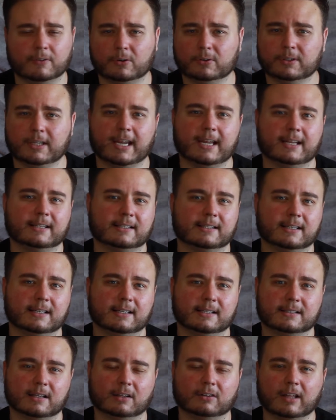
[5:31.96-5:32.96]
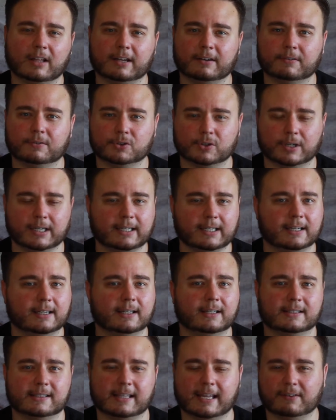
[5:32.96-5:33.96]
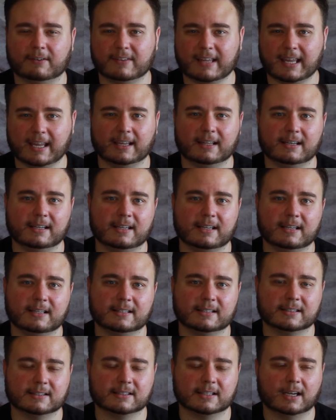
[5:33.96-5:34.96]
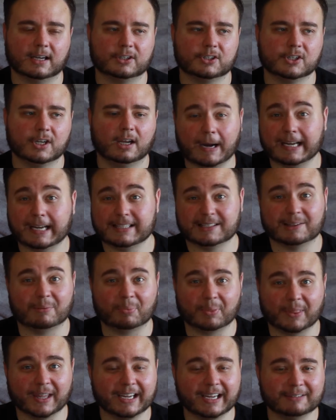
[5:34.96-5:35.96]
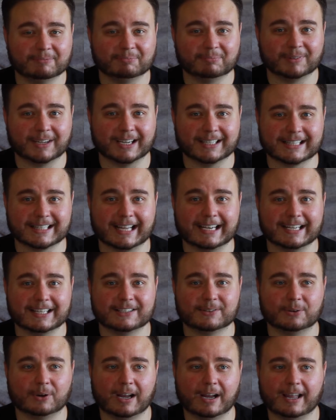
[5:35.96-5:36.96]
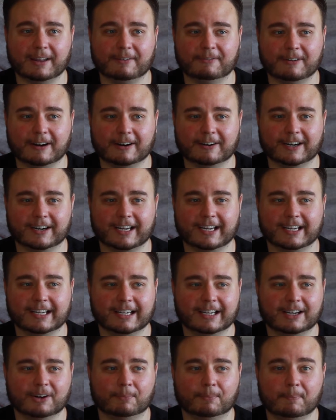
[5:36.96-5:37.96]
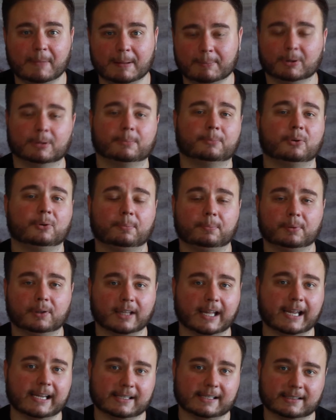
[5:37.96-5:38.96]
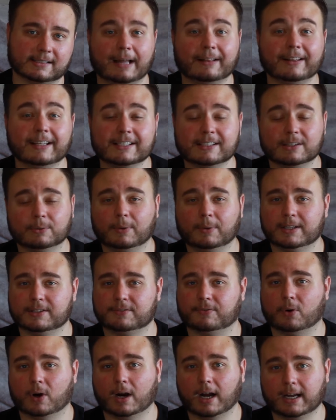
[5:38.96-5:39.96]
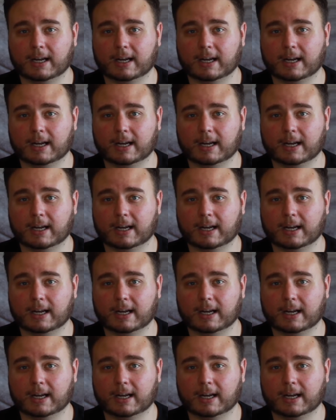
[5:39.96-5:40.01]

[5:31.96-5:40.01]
phone cases, a lot of trinkets, they have candies and such. Buy something, because that is a very memorable place. At least it was for